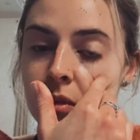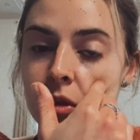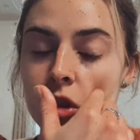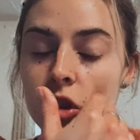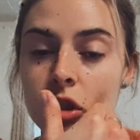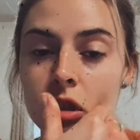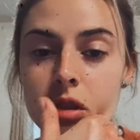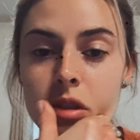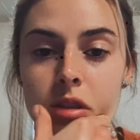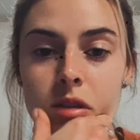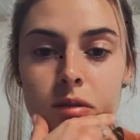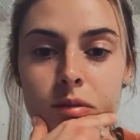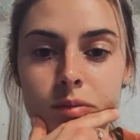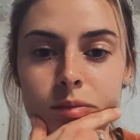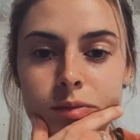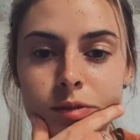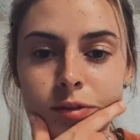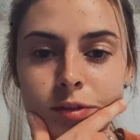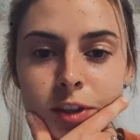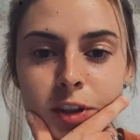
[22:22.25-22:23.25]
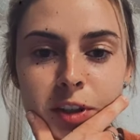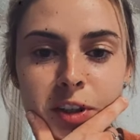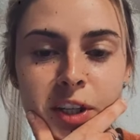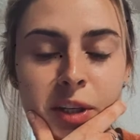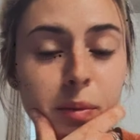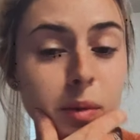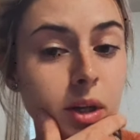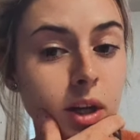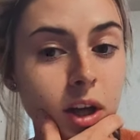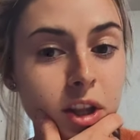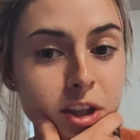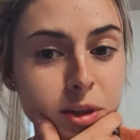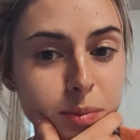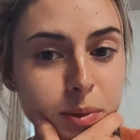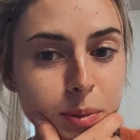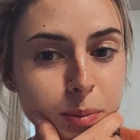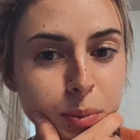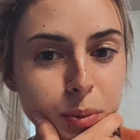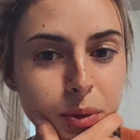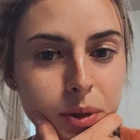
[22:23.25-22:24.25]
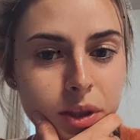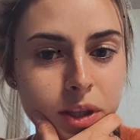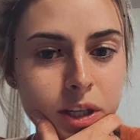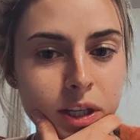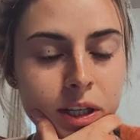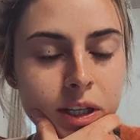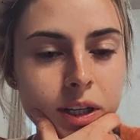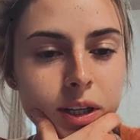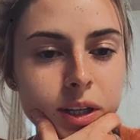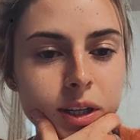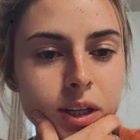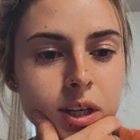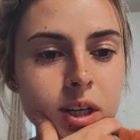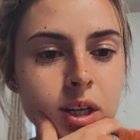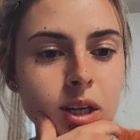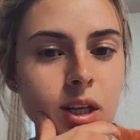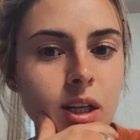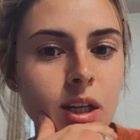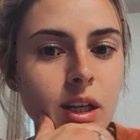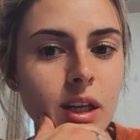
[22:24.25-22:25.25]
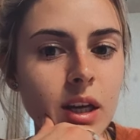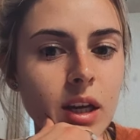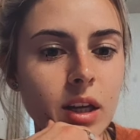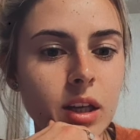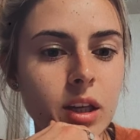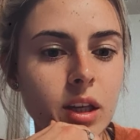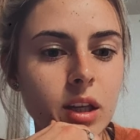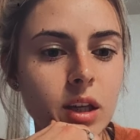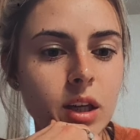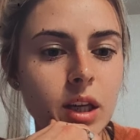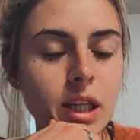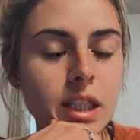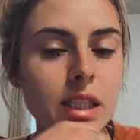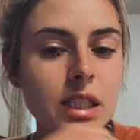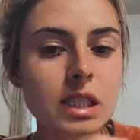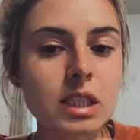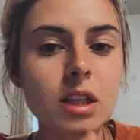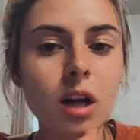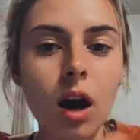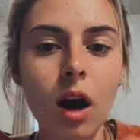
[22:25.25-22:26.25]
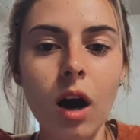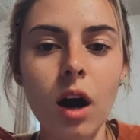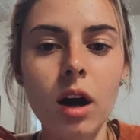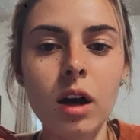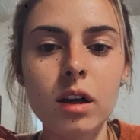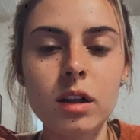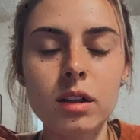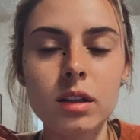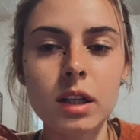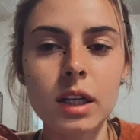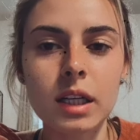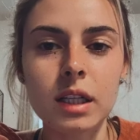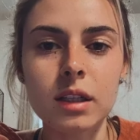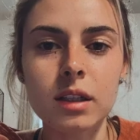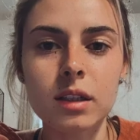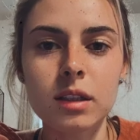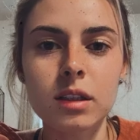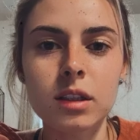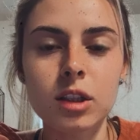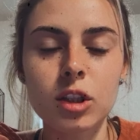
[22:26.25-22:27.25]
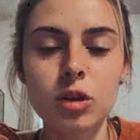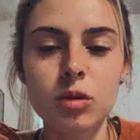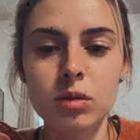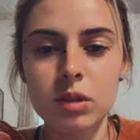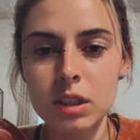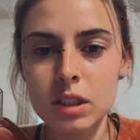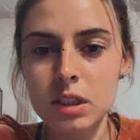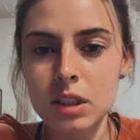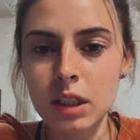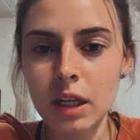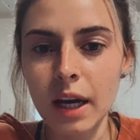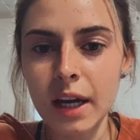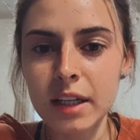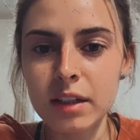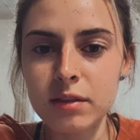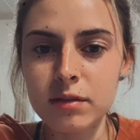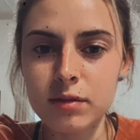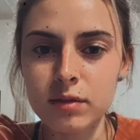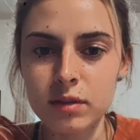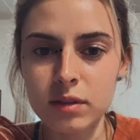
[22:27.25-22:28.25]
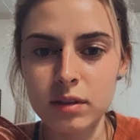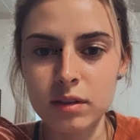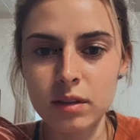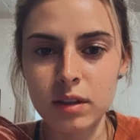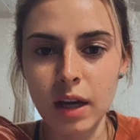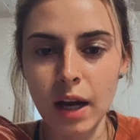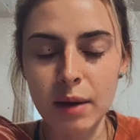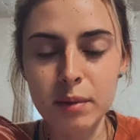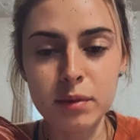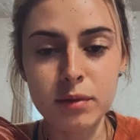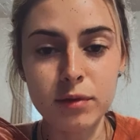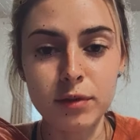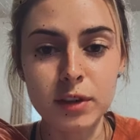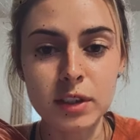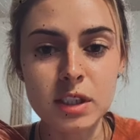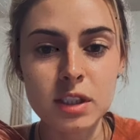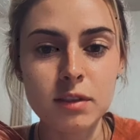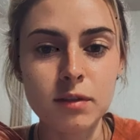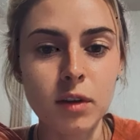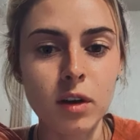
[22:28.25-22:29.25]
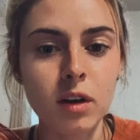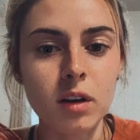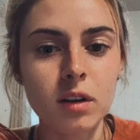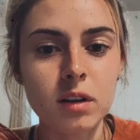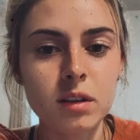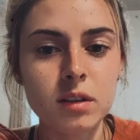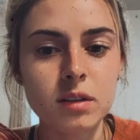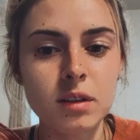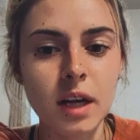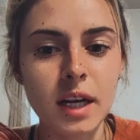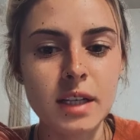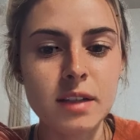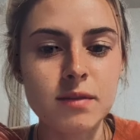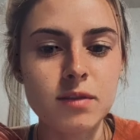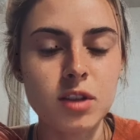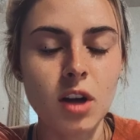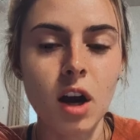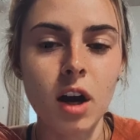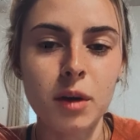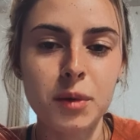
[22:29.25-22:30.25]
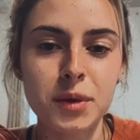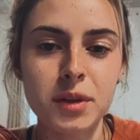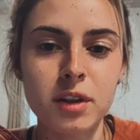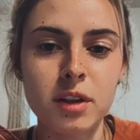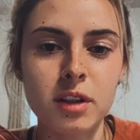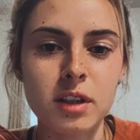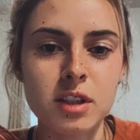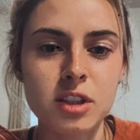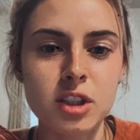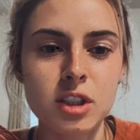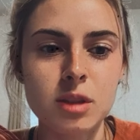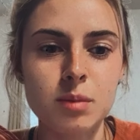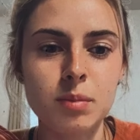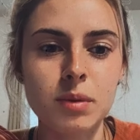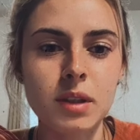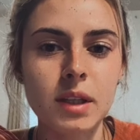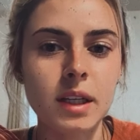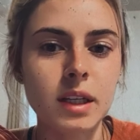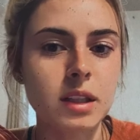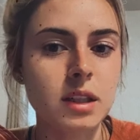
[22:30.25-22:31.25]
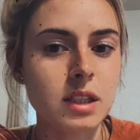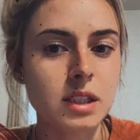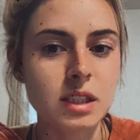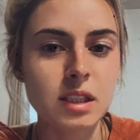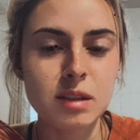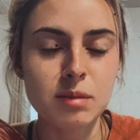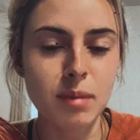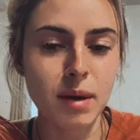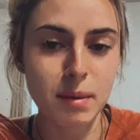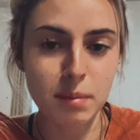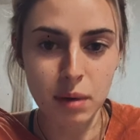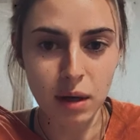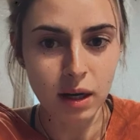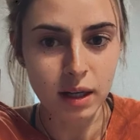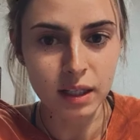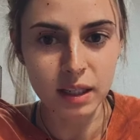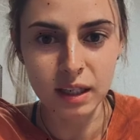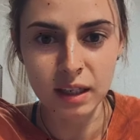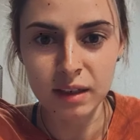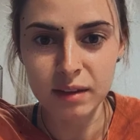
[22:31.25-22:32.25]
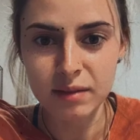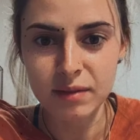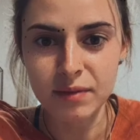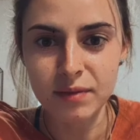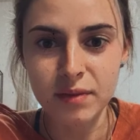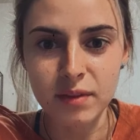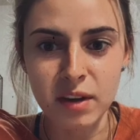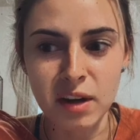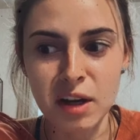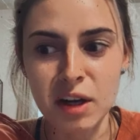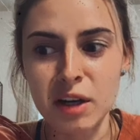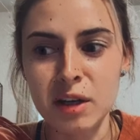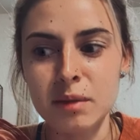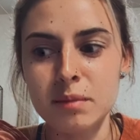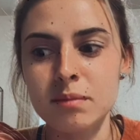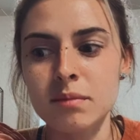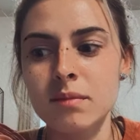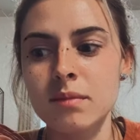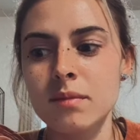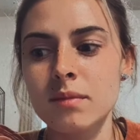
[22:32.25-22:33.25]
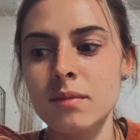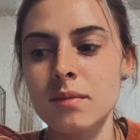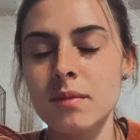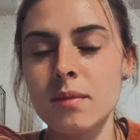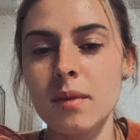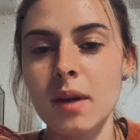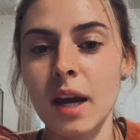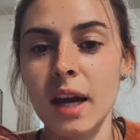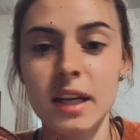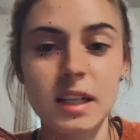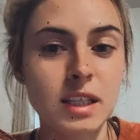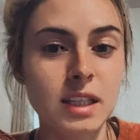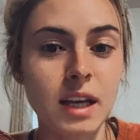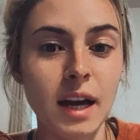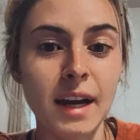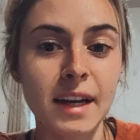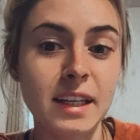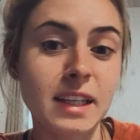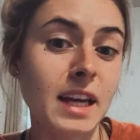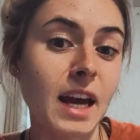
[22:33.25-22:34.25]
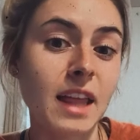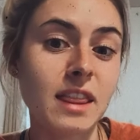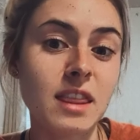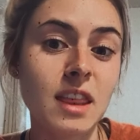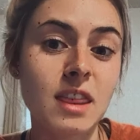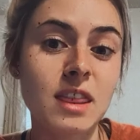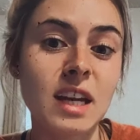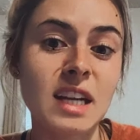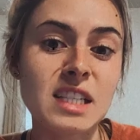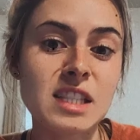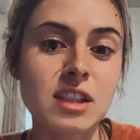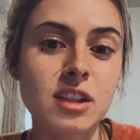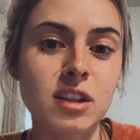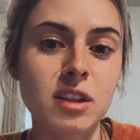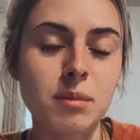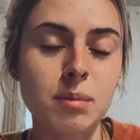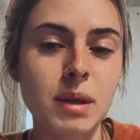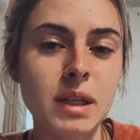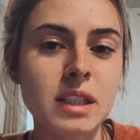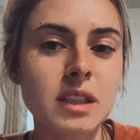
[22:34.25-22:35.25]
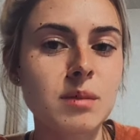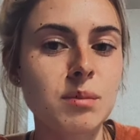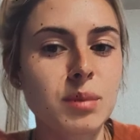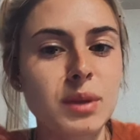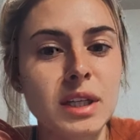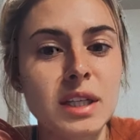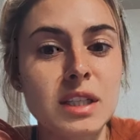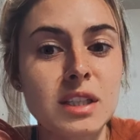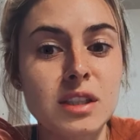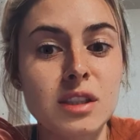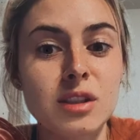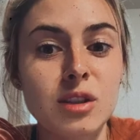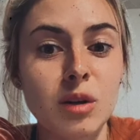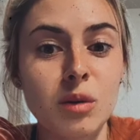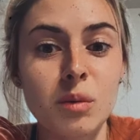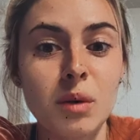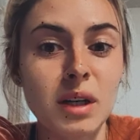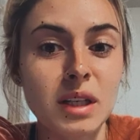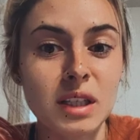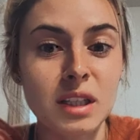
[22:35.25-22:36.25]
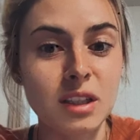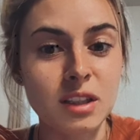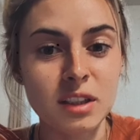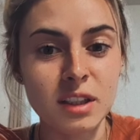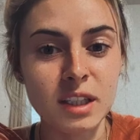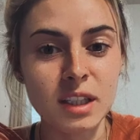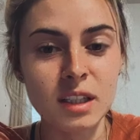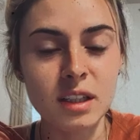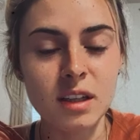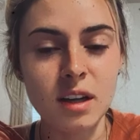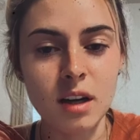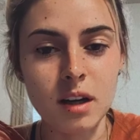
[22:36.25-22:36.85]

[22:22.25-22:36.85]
Just fearing what other people think. It's not like you need to I would first of all kind of talk with her and just be like, this is my body. I get that that's your opinion, but I just don't want to hear it.